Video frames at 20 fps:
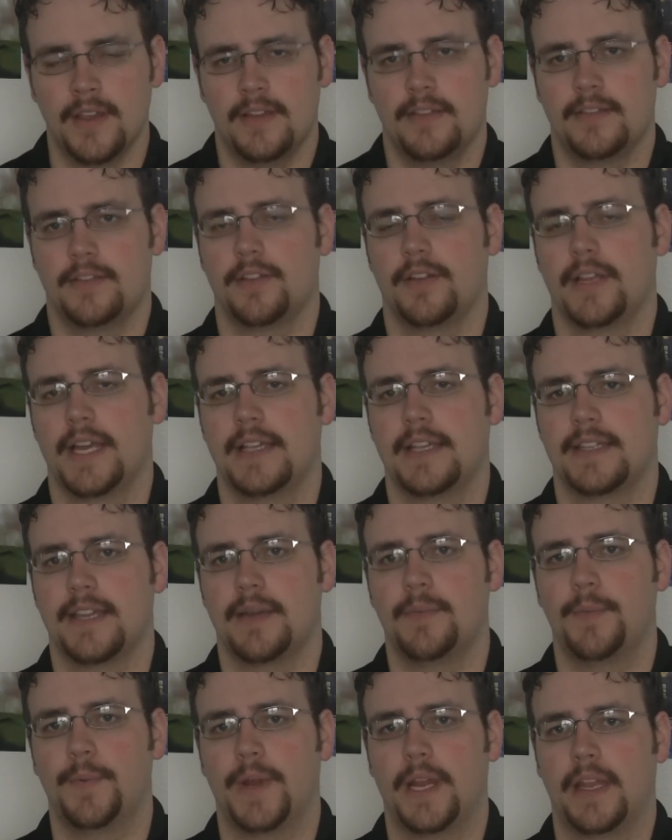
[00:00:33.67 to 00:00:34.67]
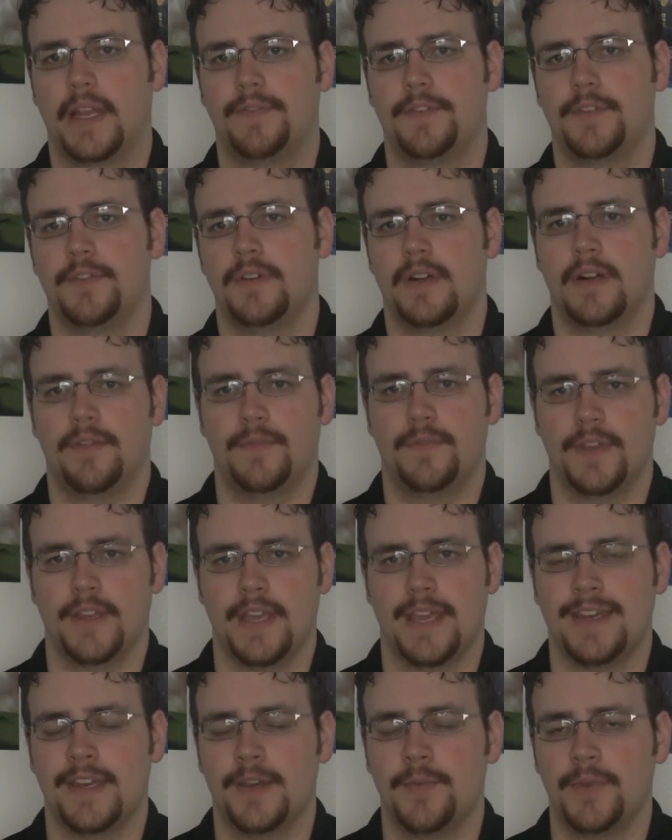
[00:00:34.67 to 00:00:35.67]
So last time when I left you off, we
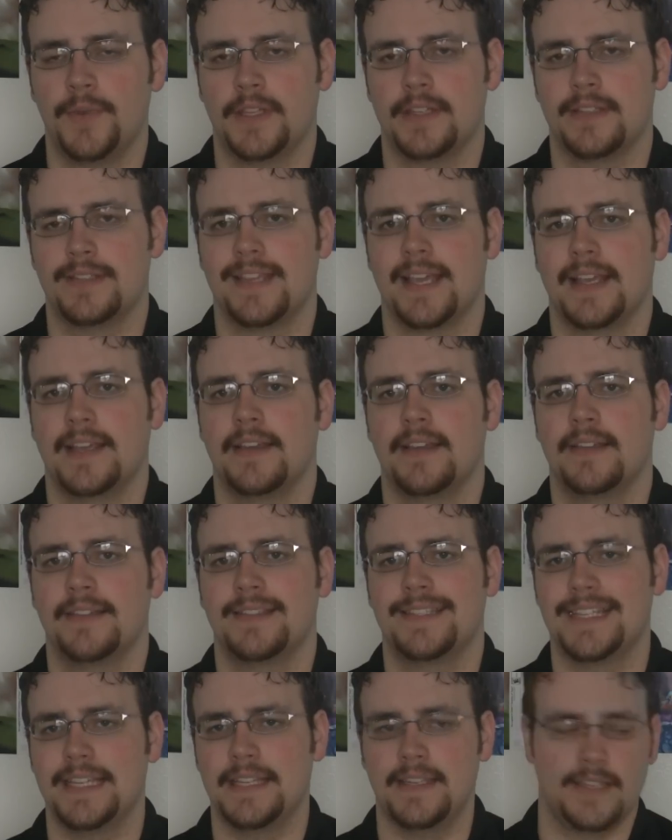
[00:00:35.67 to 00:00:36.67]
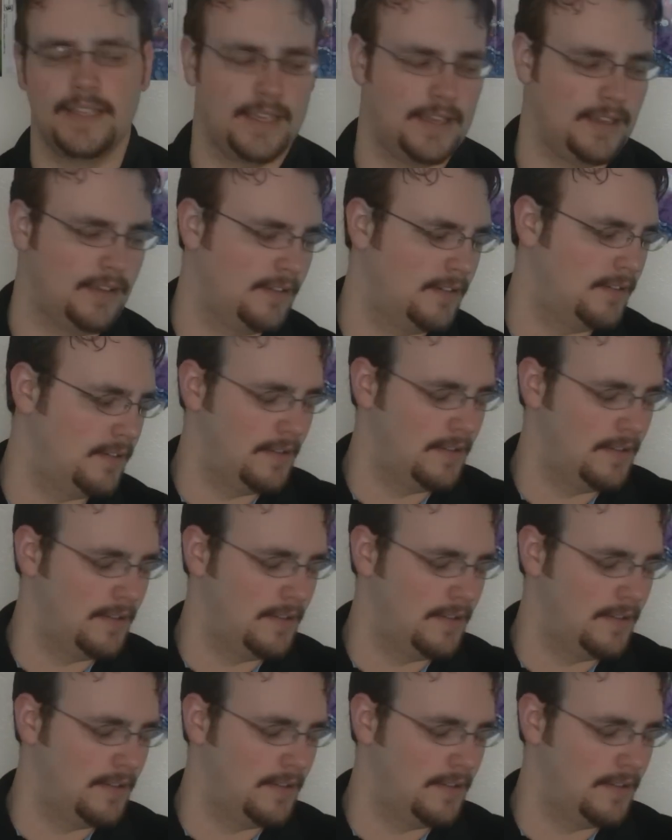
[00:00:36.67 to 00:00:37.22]
ended with the Sega CD.